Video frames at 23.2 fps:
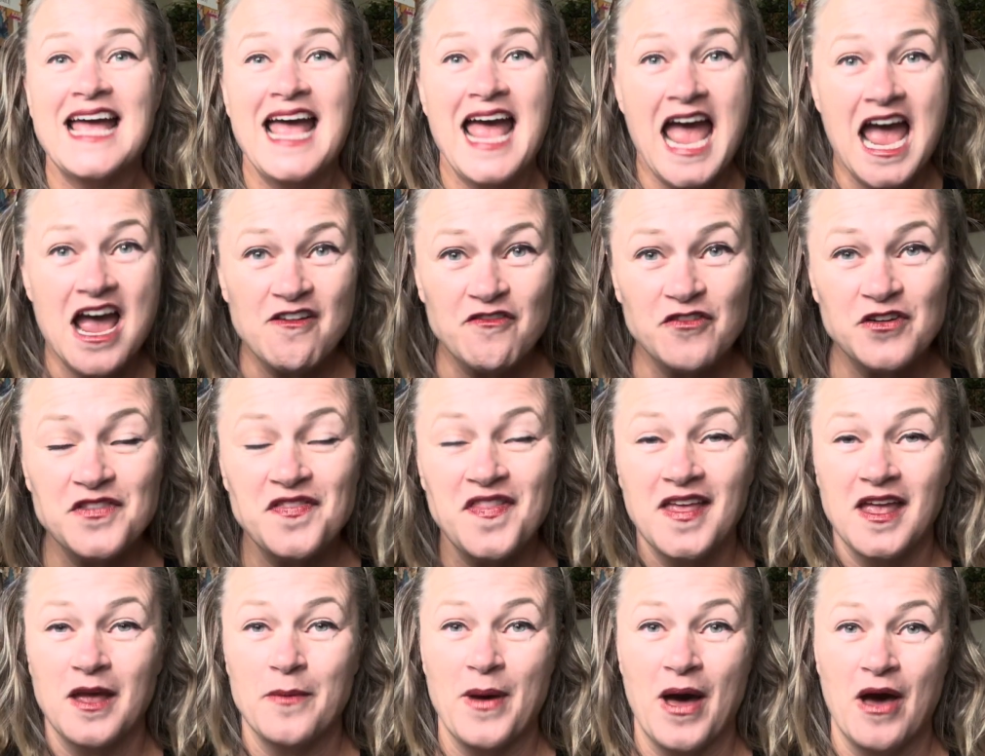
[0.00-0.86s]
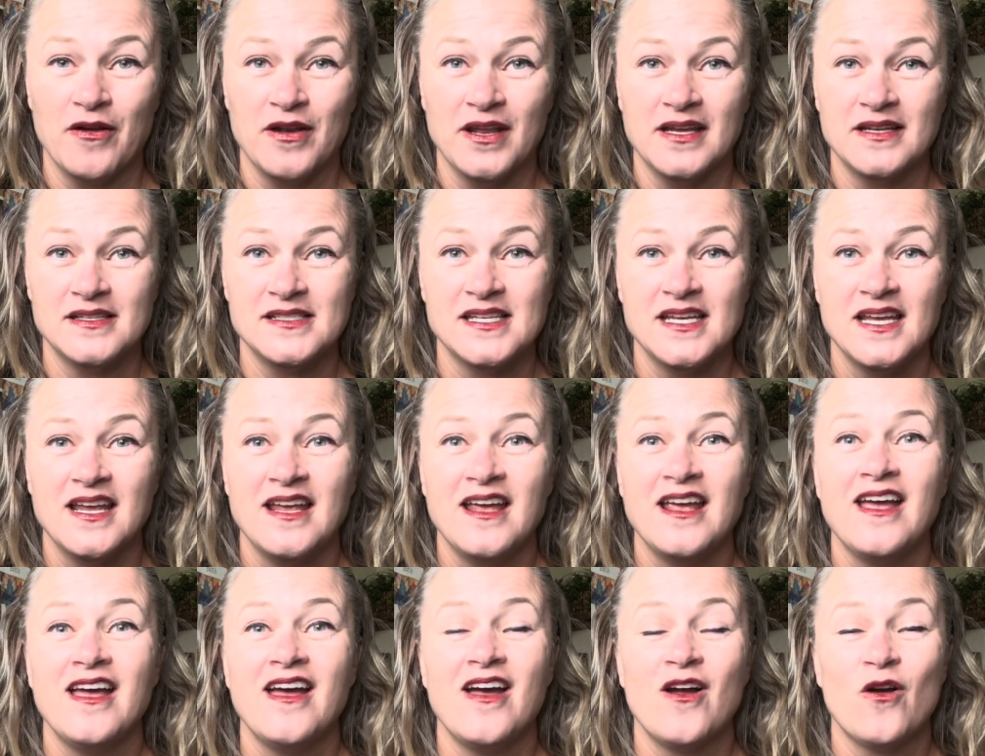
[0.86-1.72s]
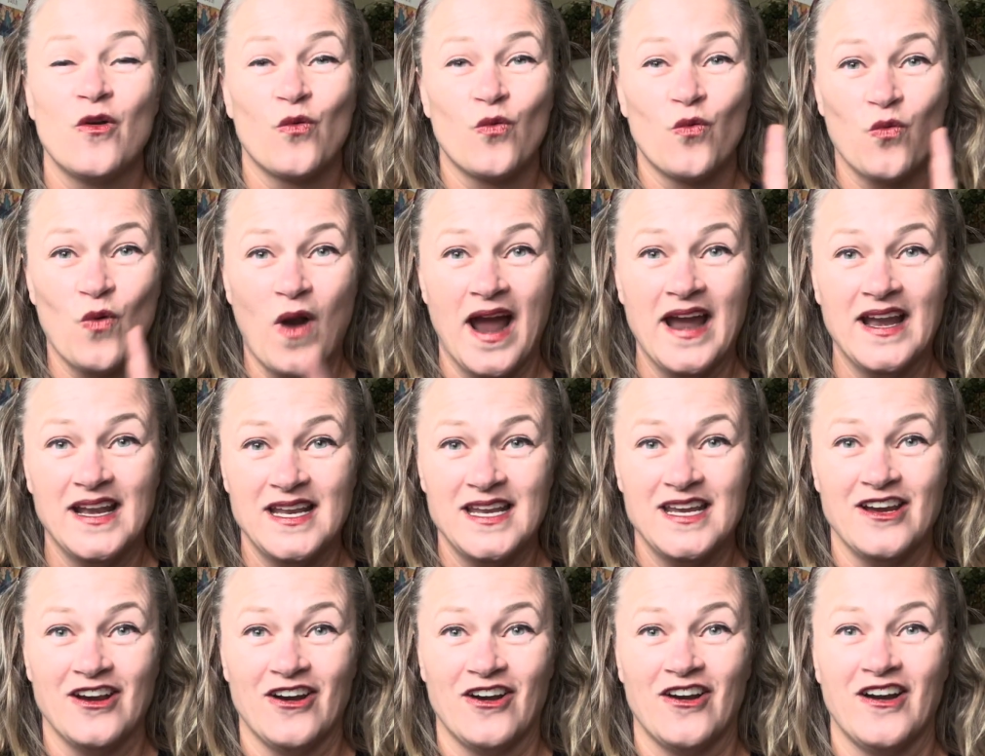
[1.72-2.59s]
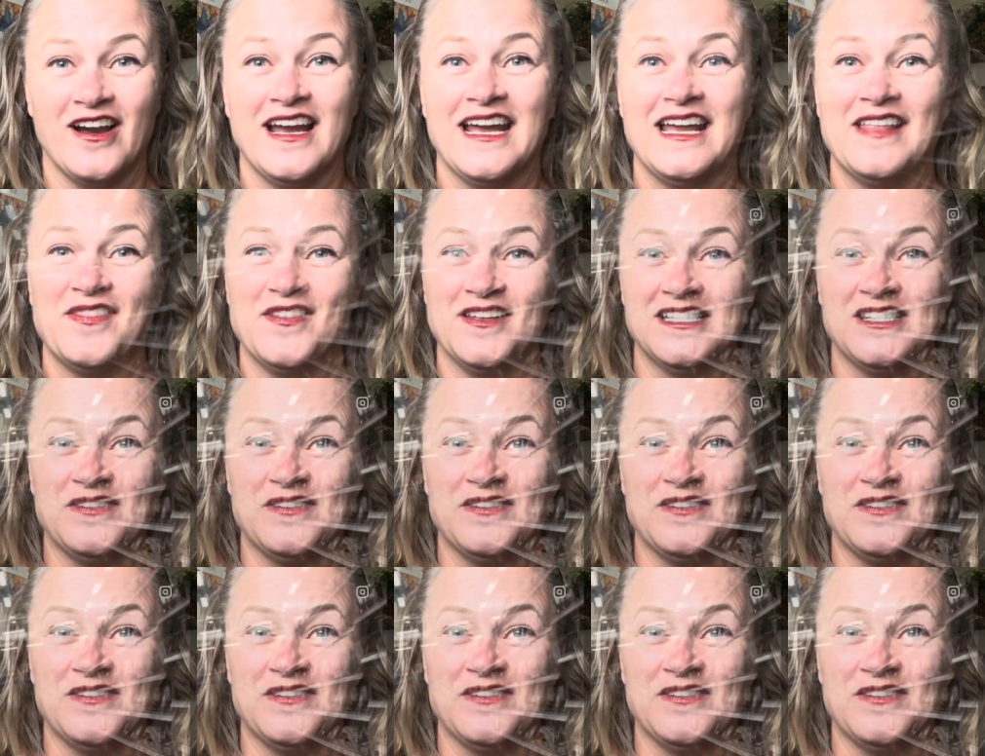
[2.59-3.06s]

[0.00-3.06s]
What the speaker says: everything about it right here in this.